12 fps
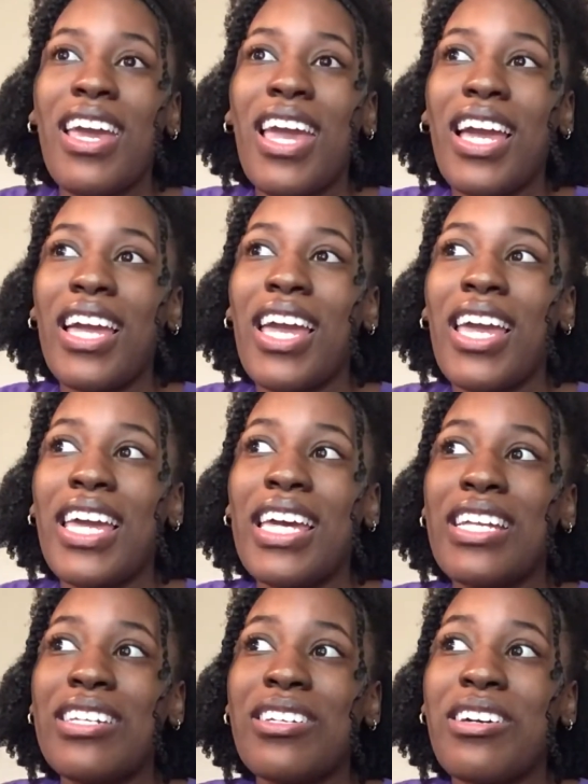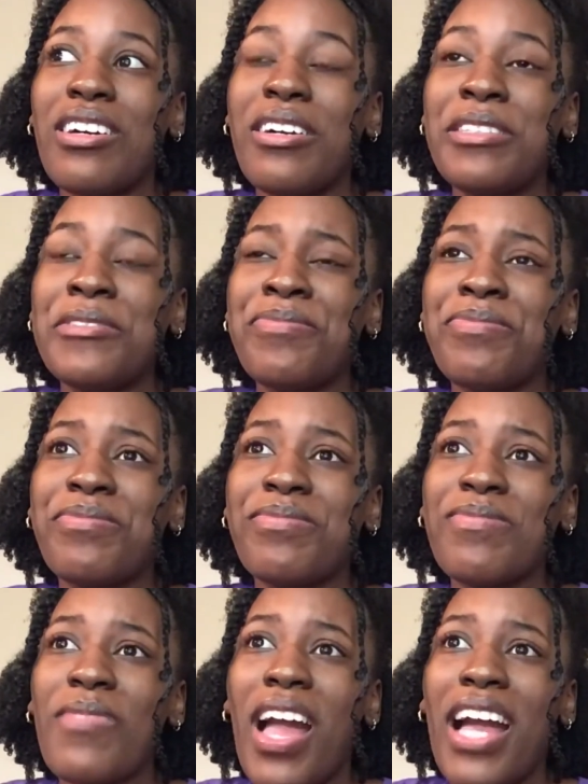and
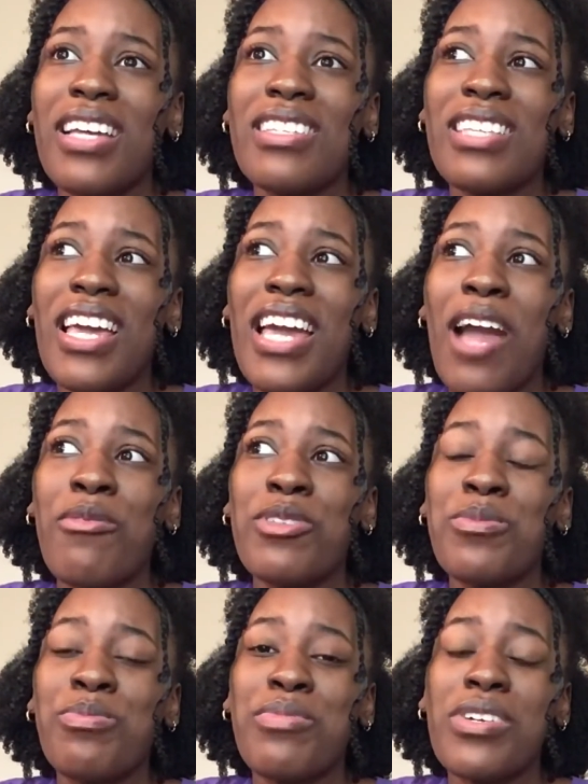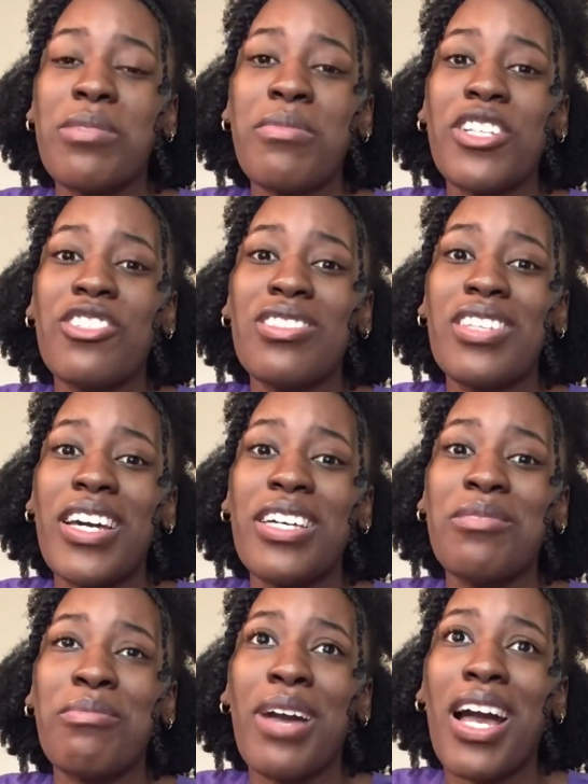I could say I was pretty much
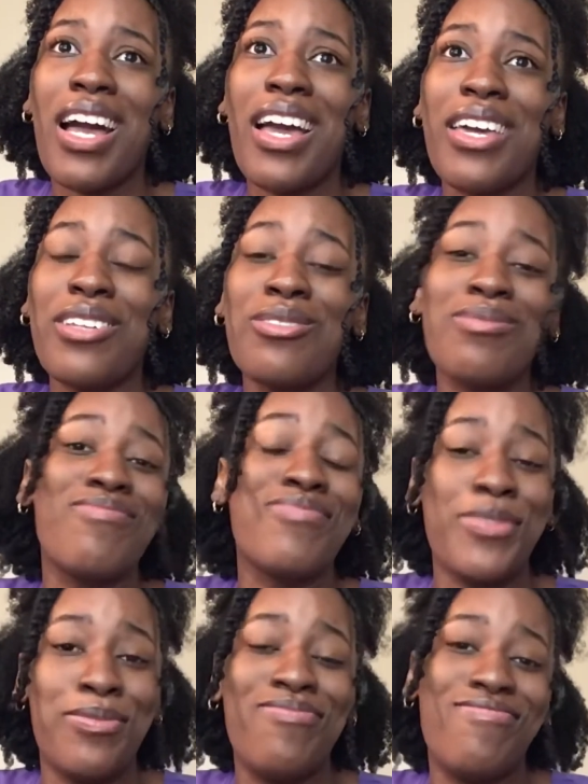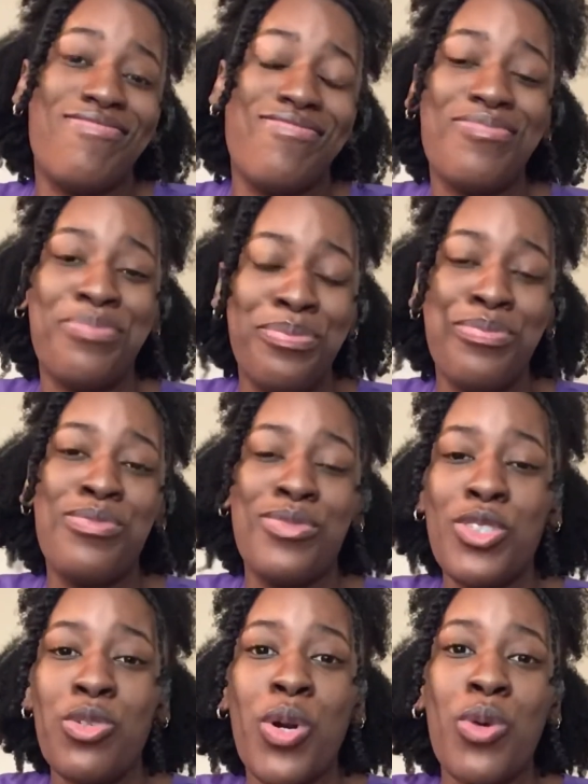done by
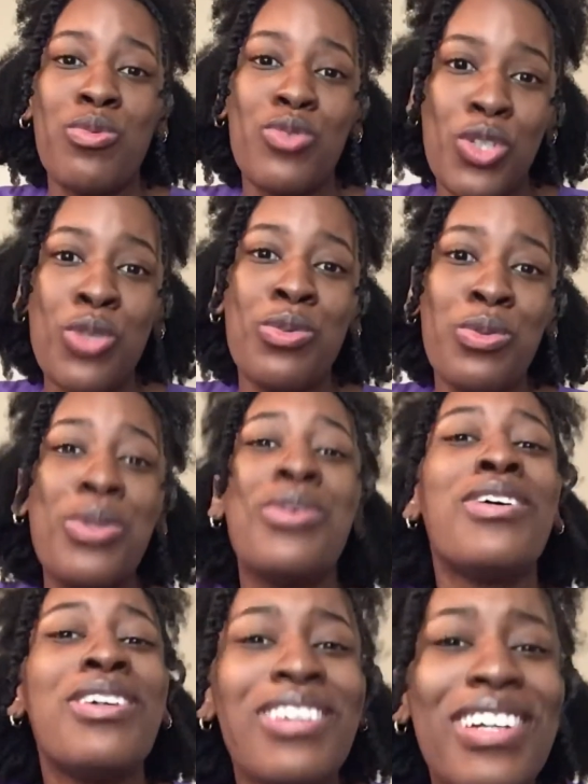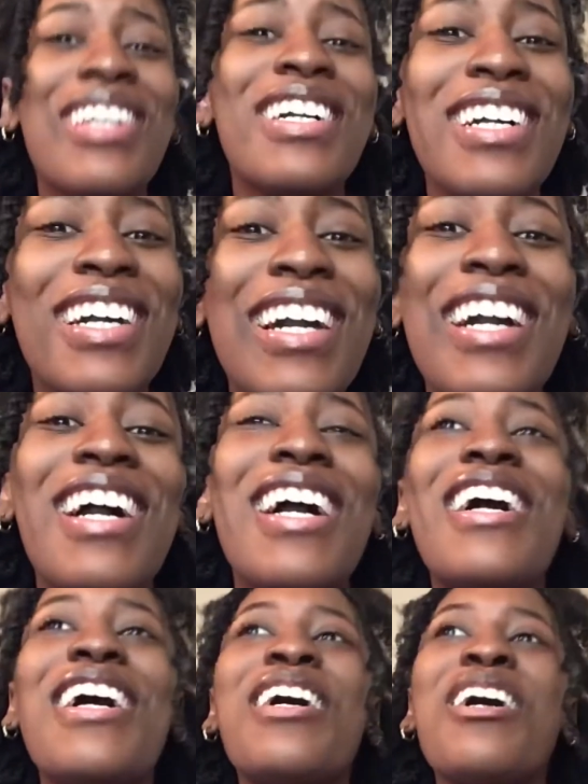2:02.
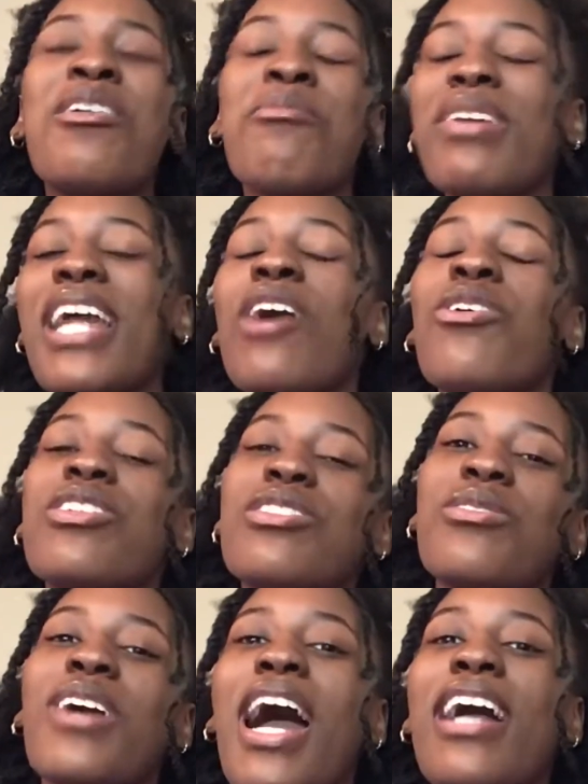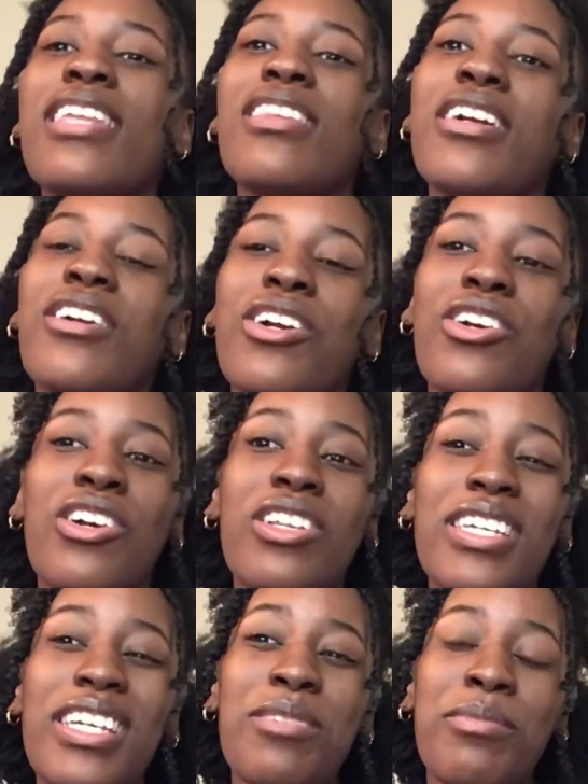But I also got in there
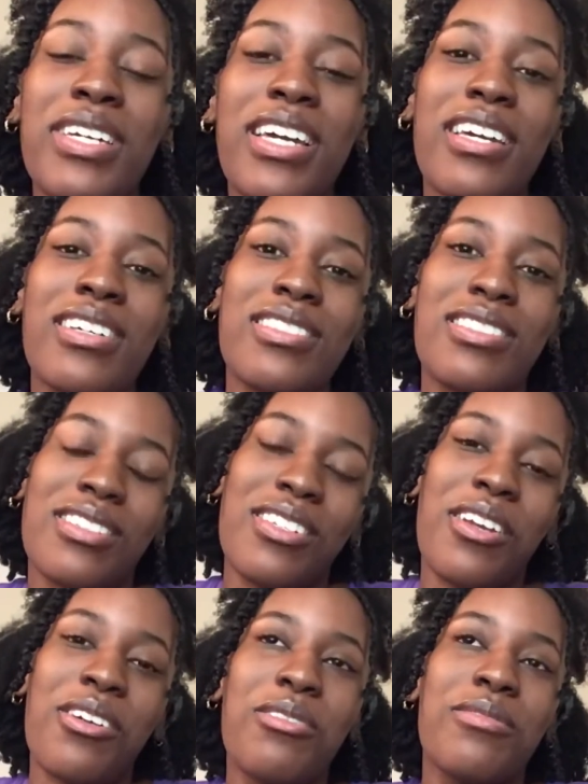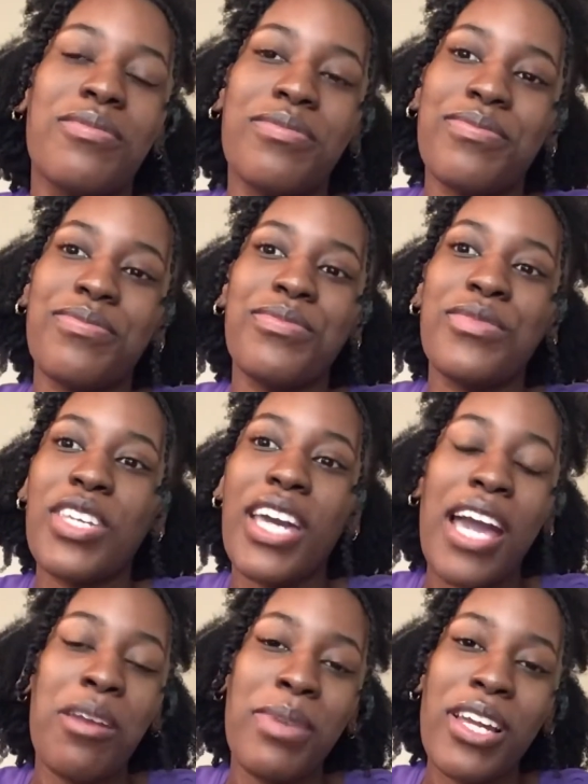early because, you know, you
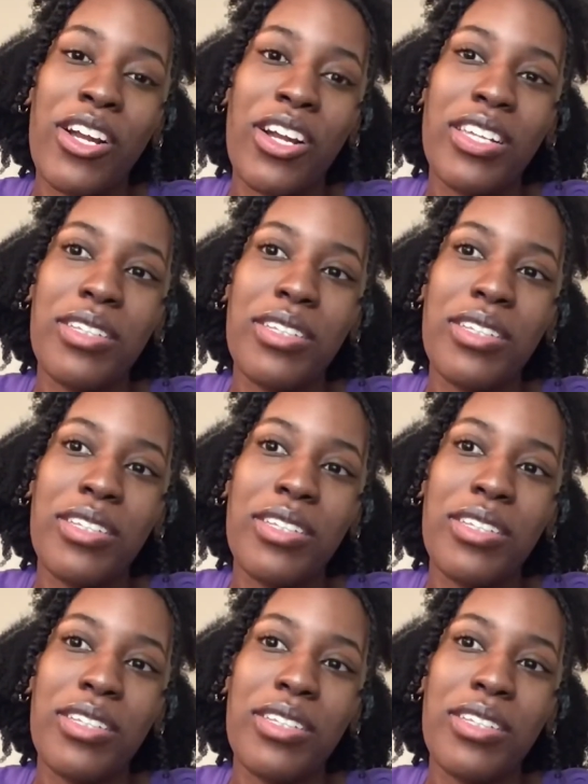gotta be early.